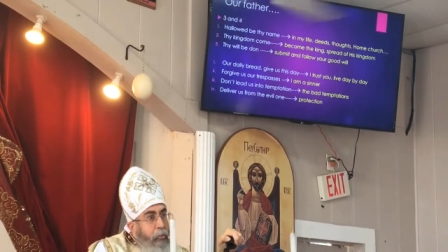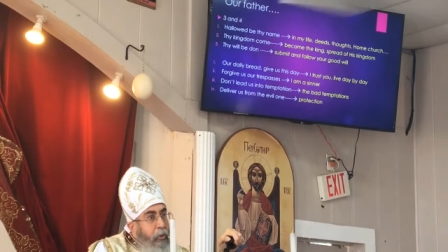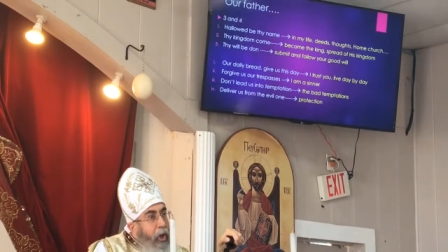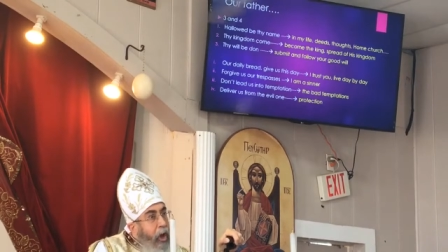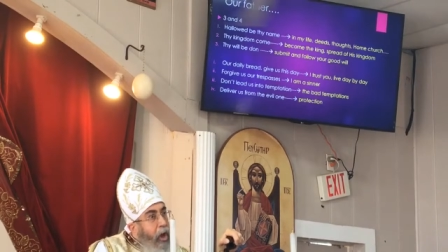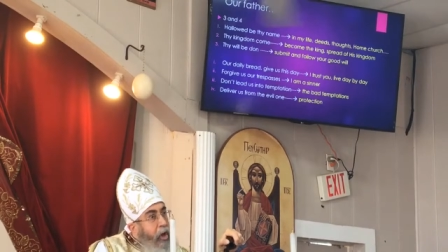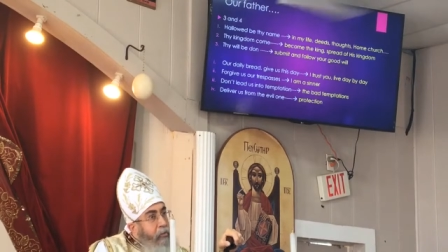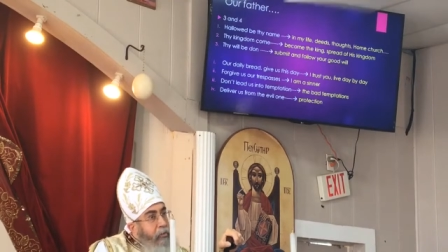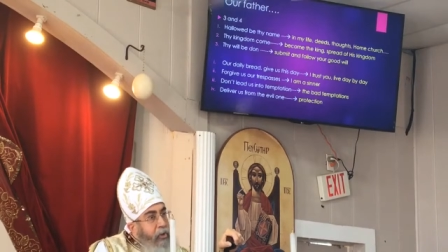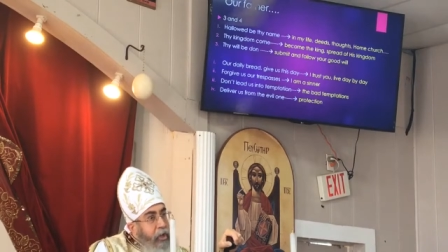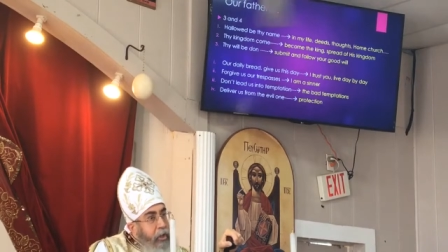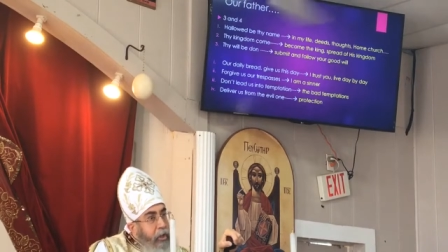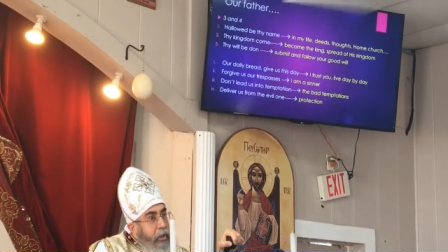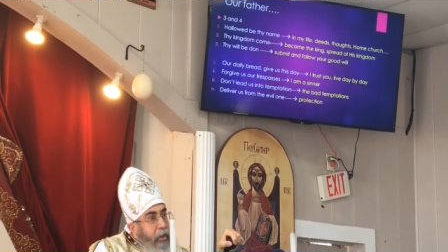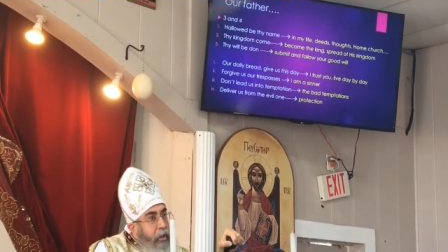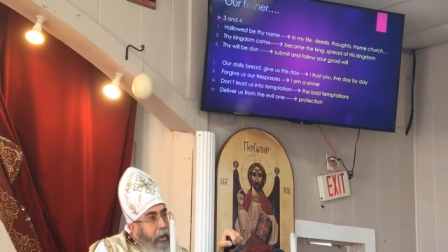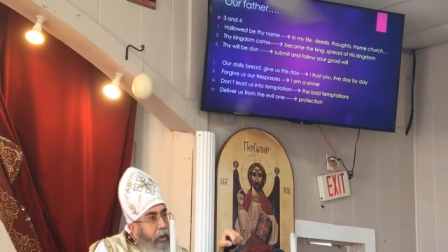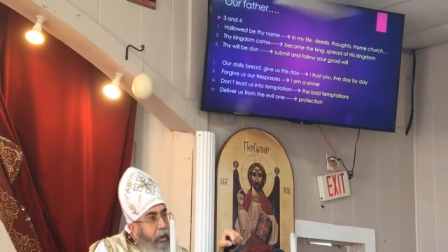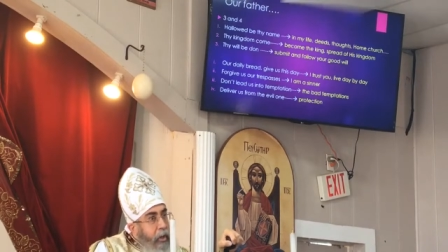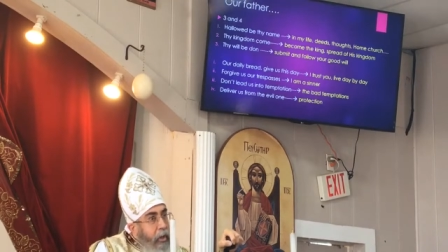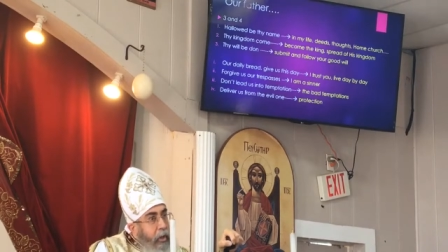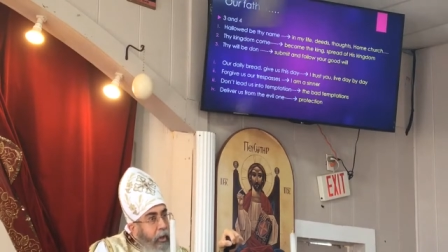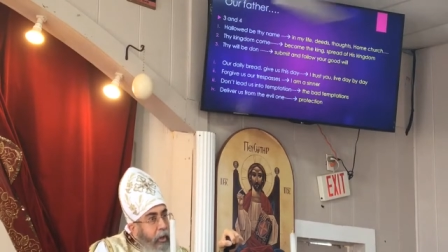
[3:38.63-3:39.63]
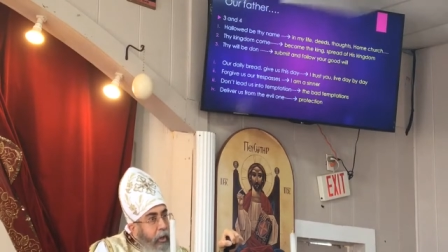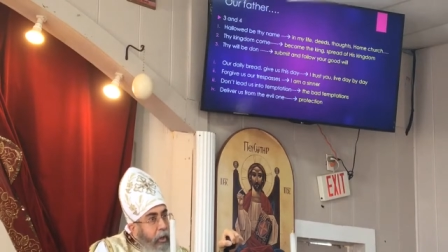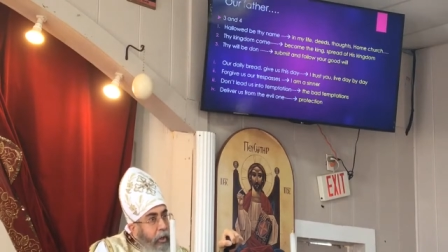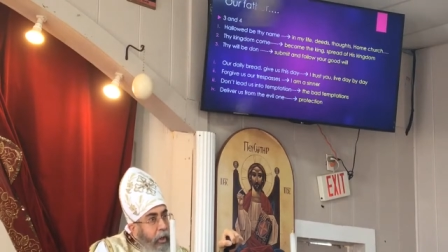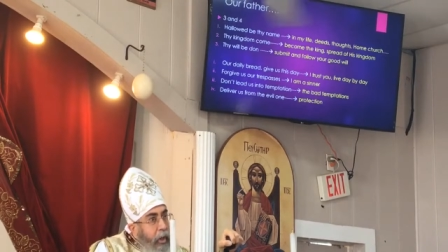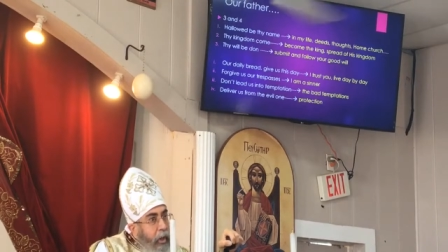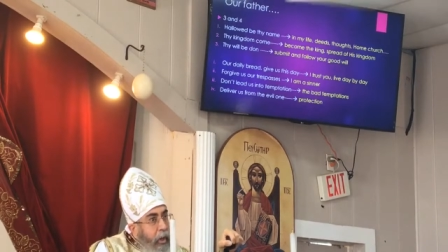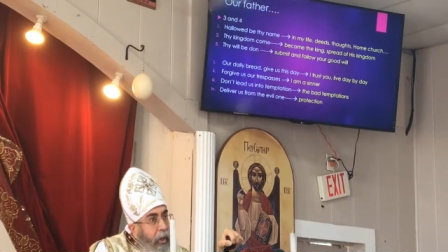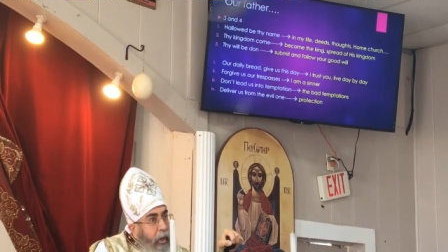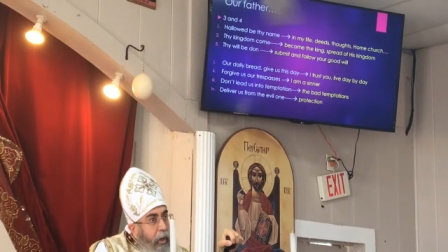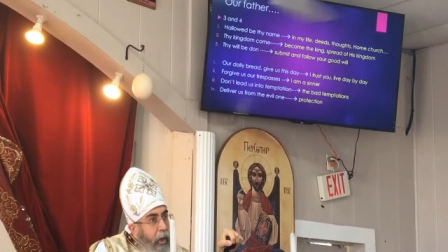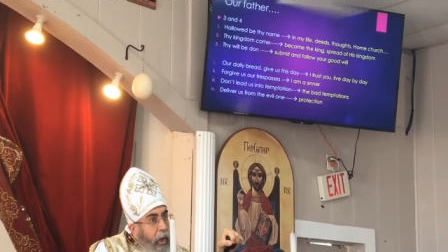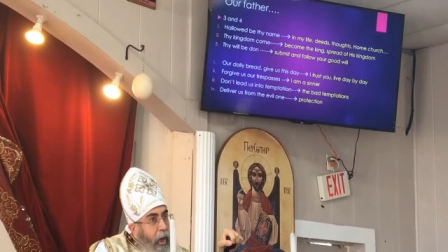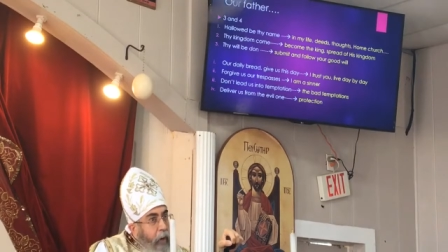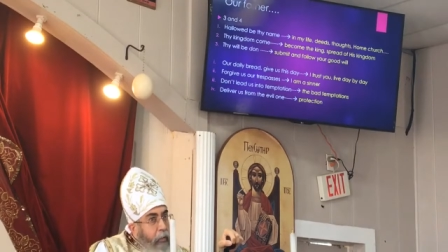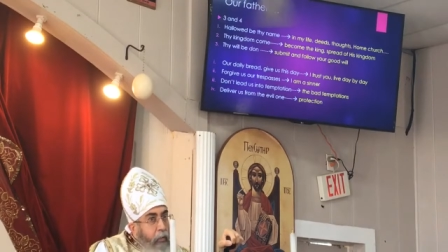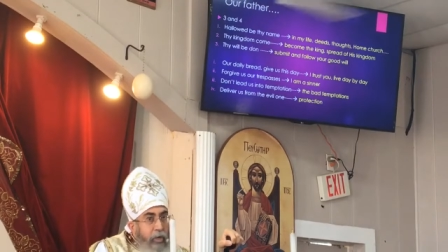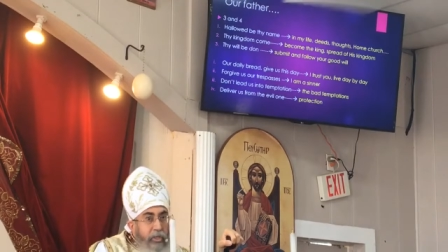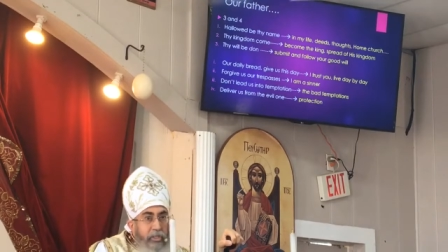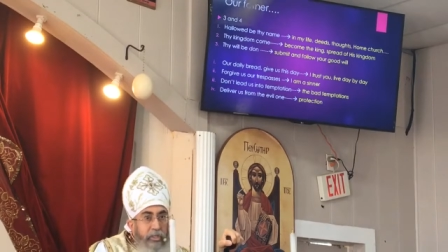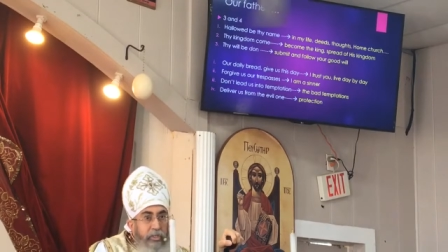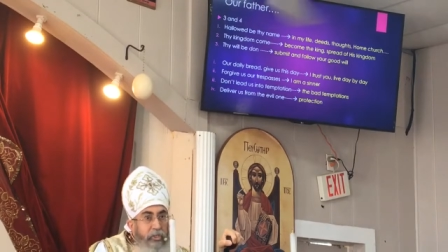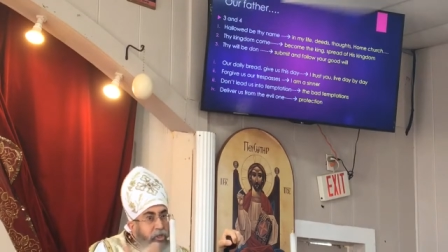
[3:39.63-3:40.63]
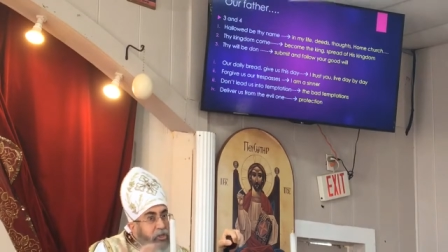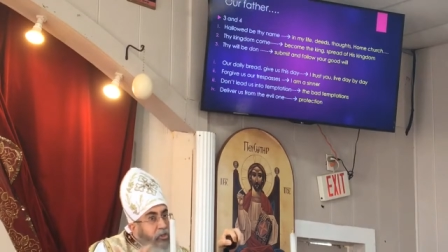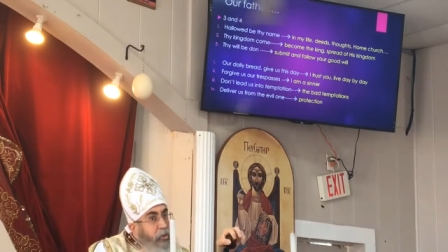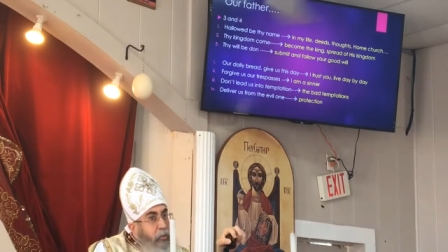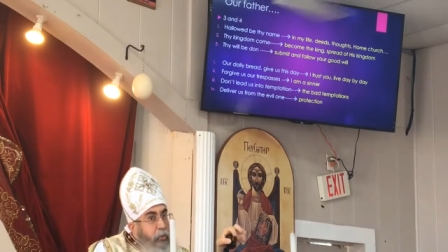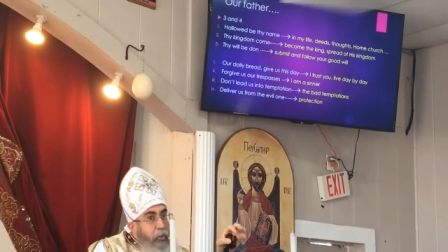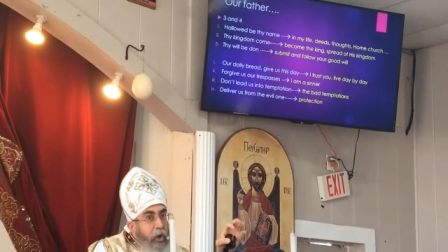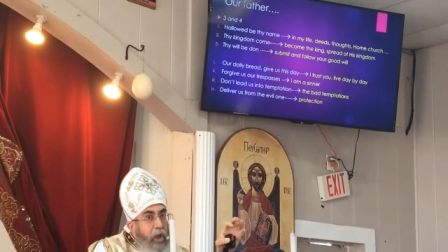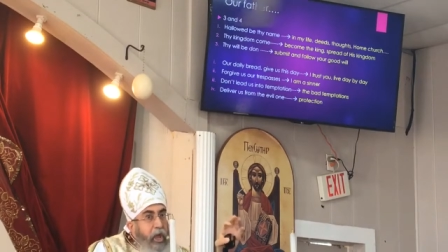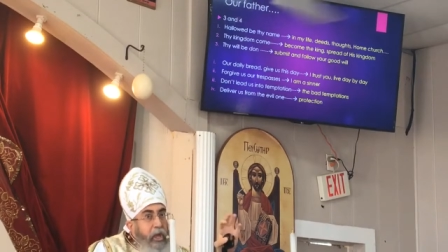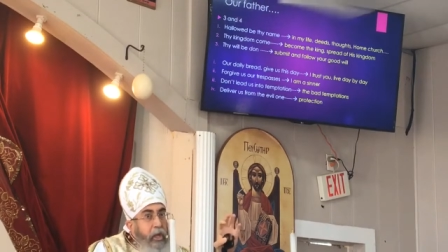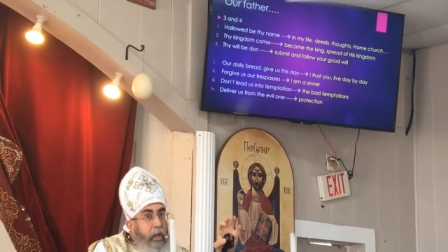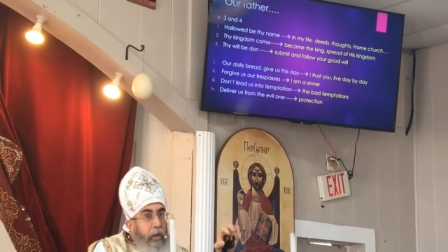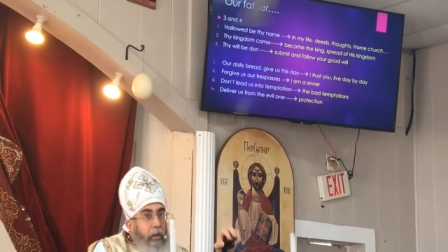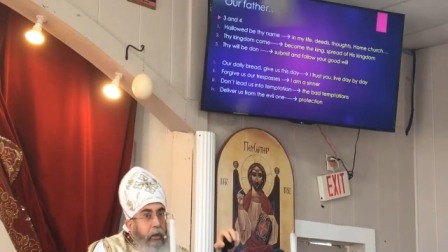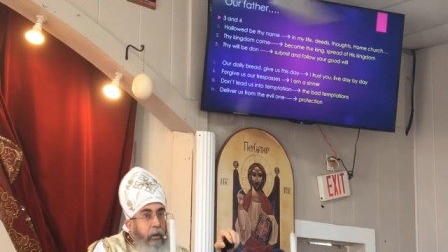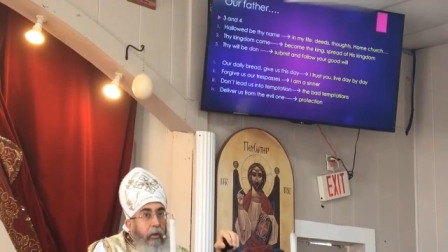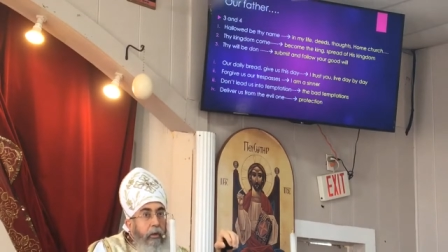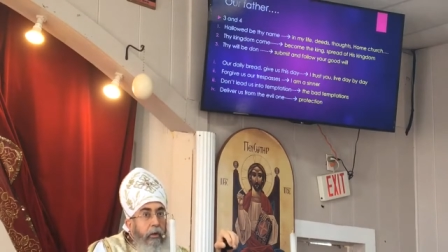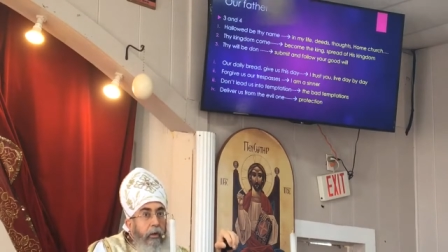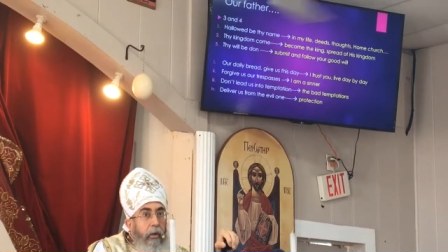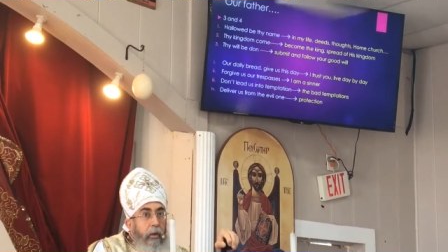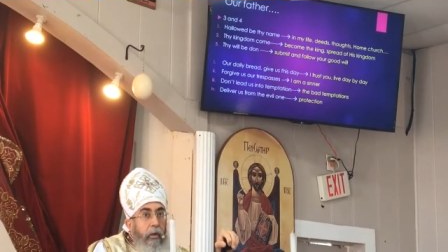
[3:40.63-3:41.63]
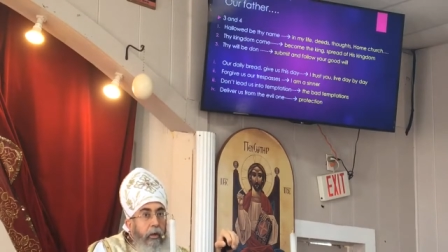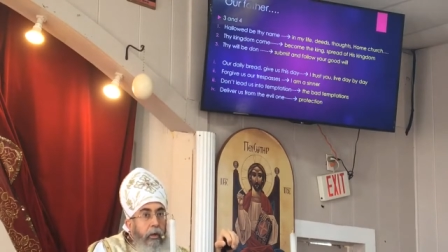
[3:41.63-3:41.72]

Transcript: reply me. I was just praying.